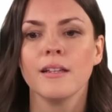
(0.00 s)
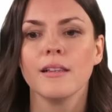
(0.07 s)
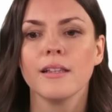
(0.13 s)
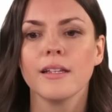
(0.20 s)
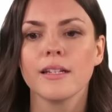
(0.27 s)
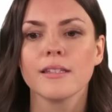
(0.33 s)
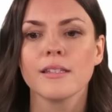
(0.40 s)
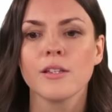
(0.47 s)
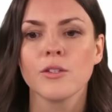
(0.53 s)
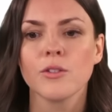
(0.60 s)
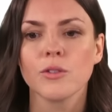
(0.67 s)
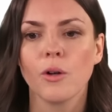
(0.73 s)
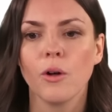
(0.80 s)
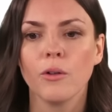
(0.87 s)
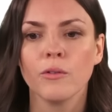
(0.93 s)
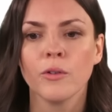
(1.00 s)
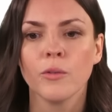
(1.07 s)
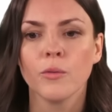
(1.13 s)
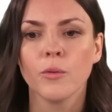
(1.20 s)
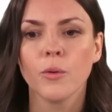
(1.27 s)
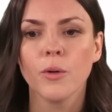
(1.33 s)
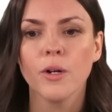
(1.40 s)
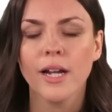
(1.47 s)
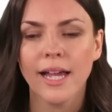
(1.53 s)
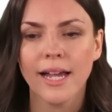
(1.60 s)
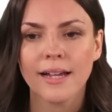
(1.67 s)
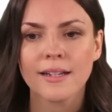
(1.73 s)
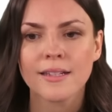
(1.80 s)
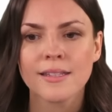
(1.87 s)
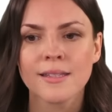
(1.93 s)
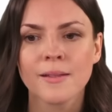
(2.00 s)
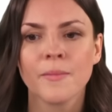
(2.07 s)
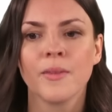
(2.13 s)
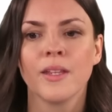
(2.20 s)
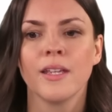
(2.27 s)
Let's solve for x.